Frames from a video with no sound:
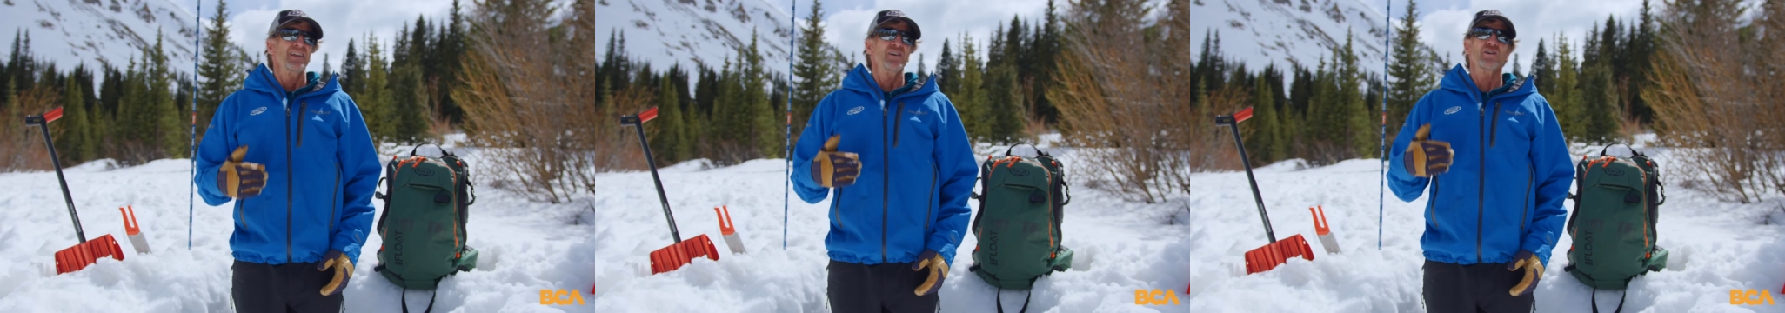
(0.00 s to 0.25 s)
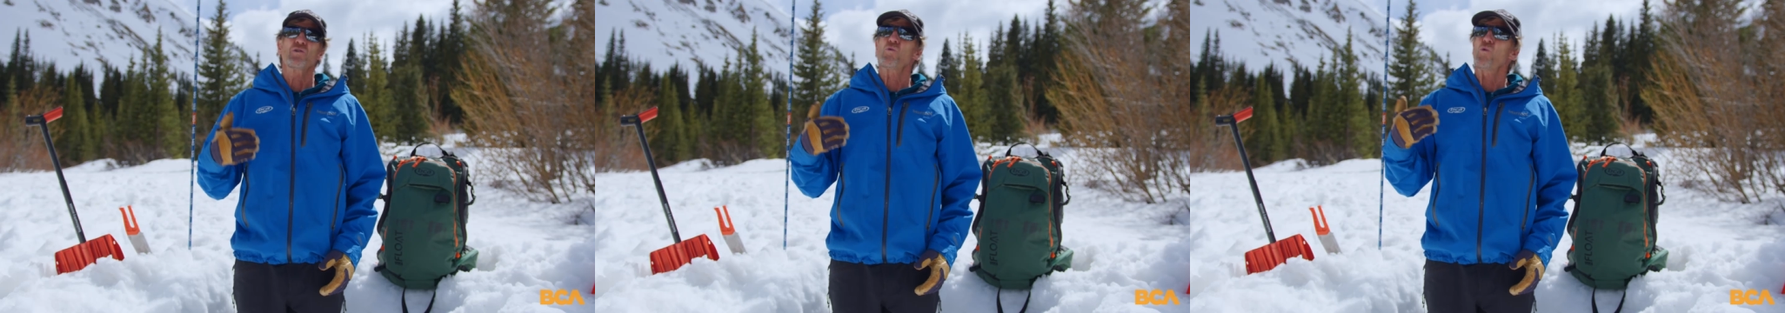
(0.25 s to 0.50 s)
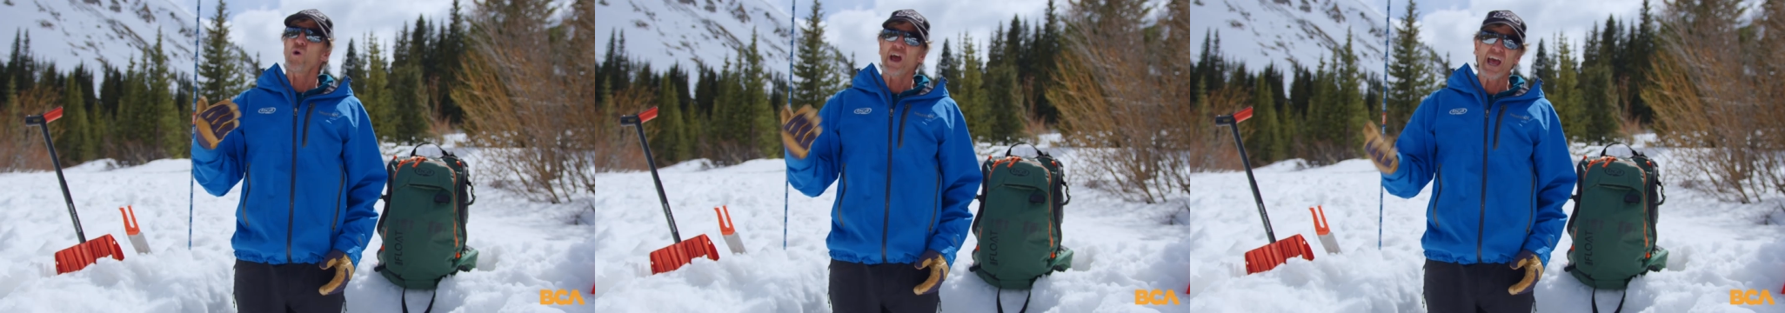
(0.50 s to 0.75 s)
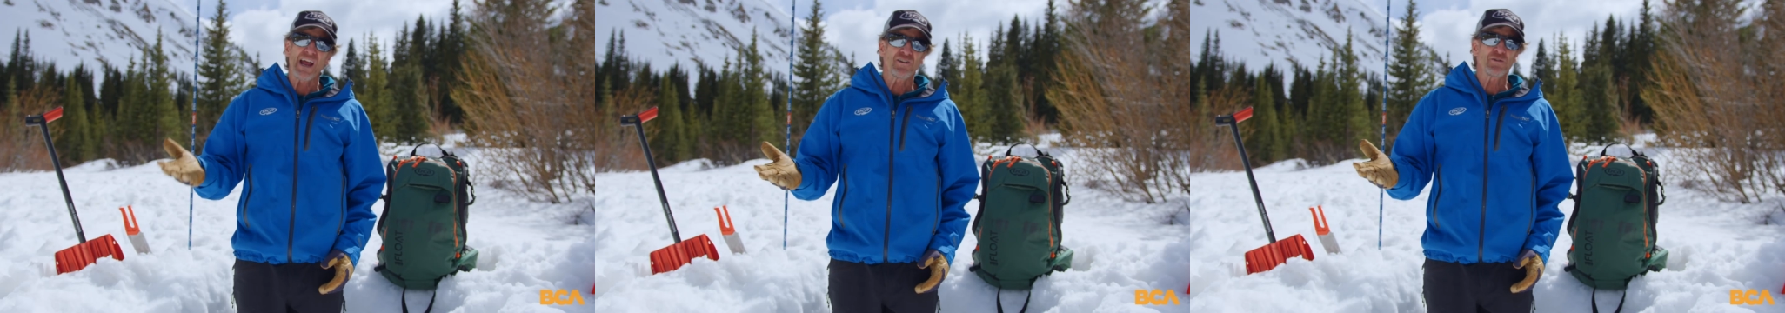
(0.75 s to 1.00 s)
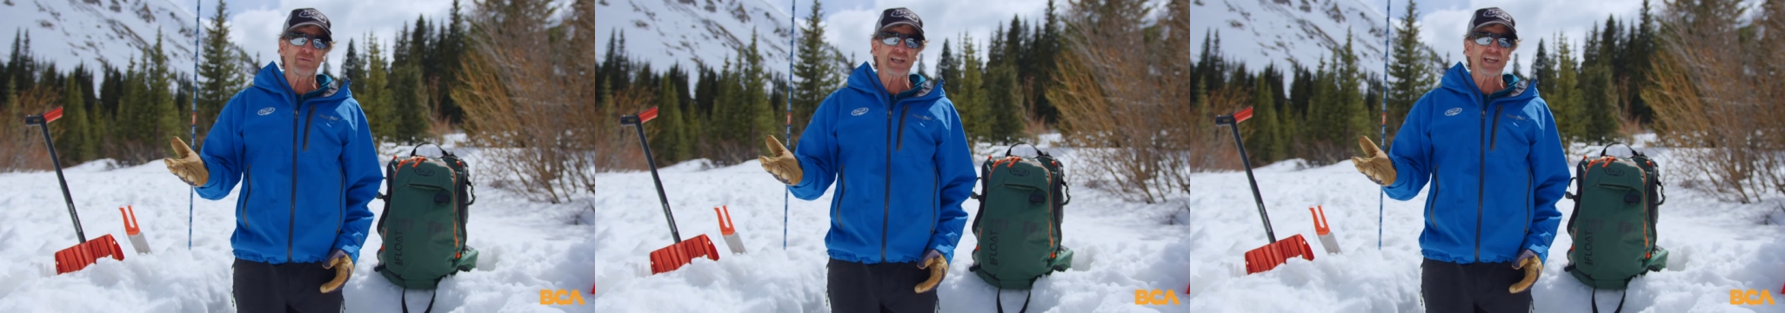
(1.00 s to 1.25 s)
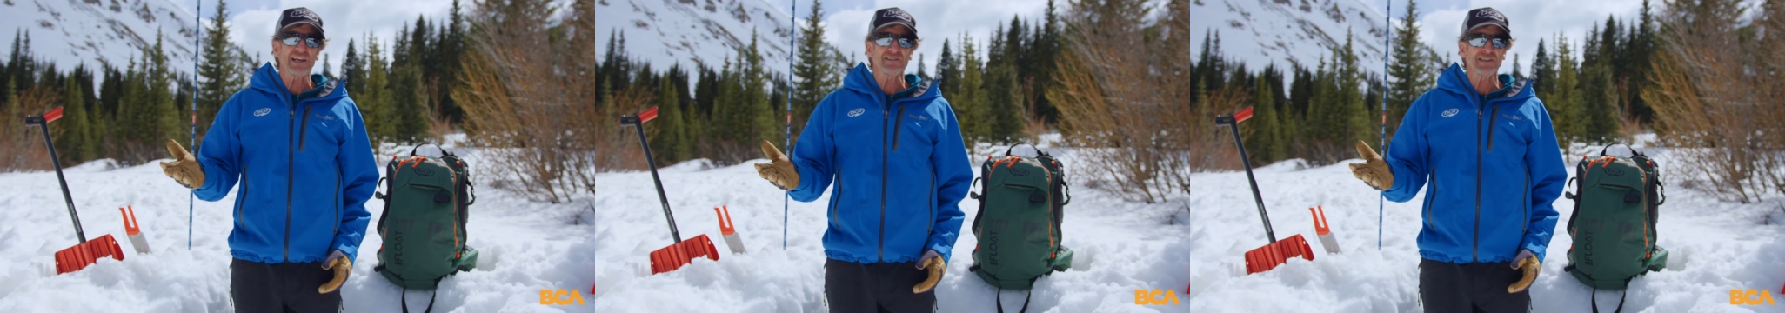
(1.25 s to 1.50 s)
There are way too
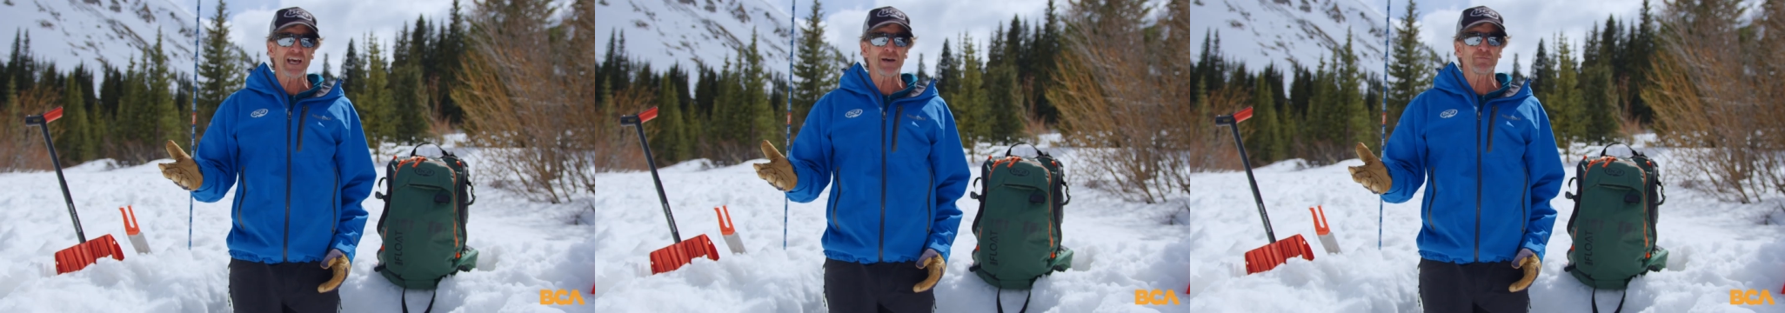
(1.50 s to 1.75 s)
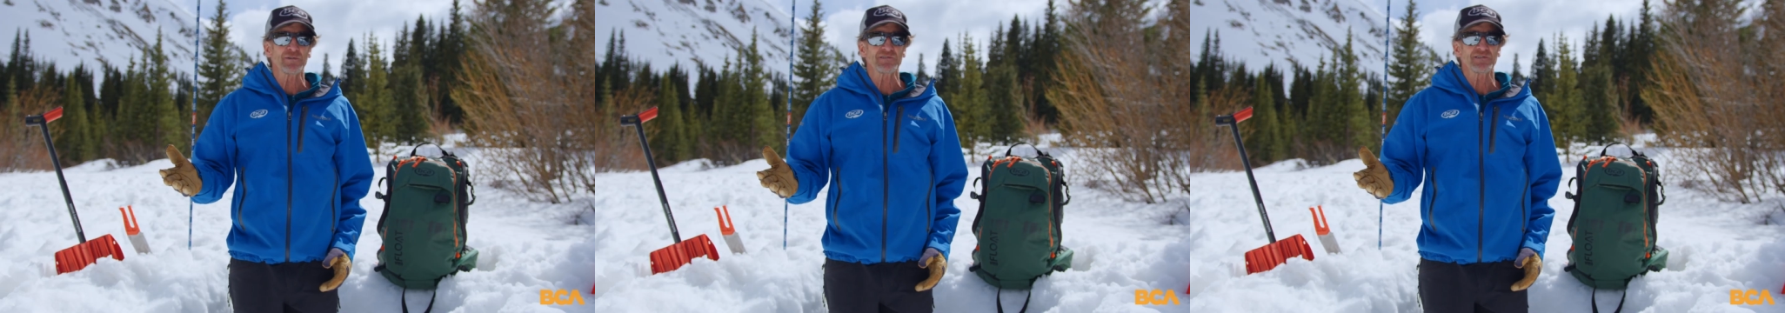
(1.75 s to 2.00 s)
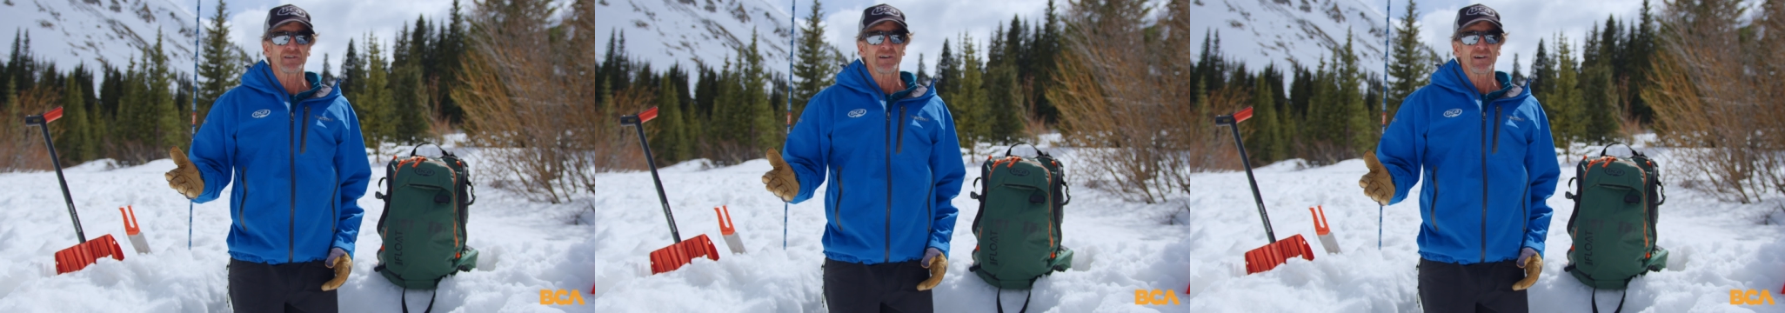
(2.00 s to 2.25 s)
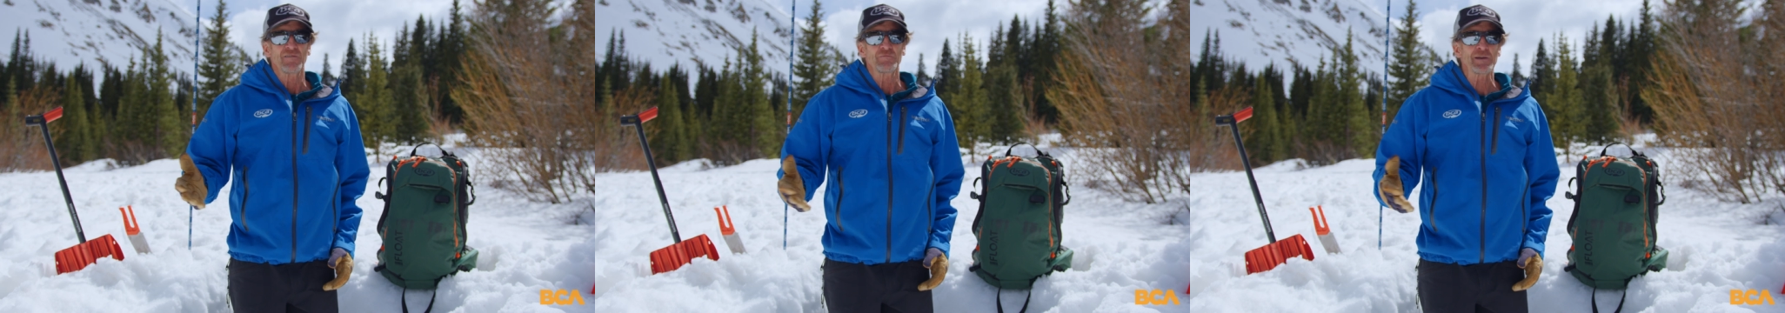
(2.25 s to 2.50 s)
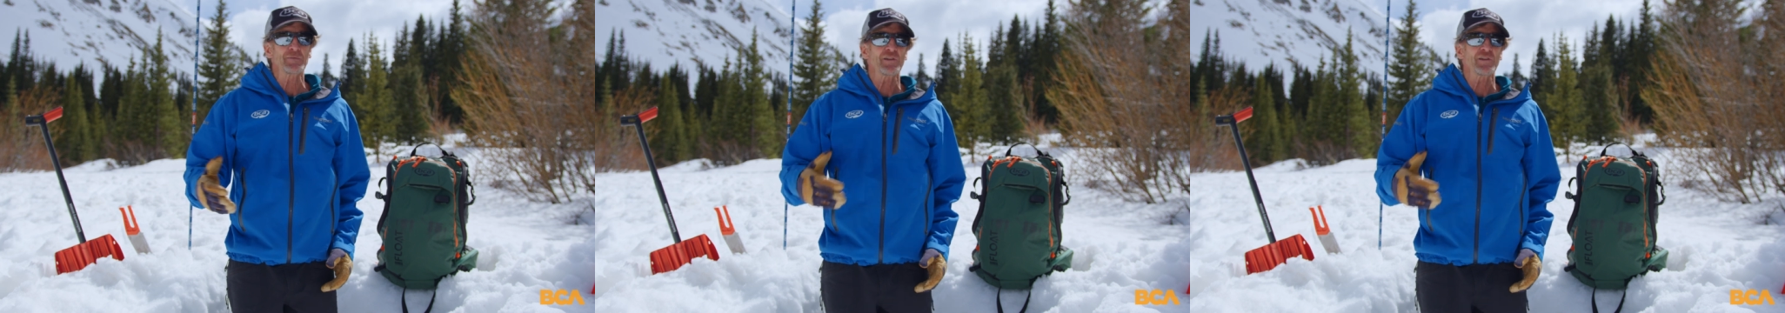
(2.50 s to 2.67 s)
many examples of people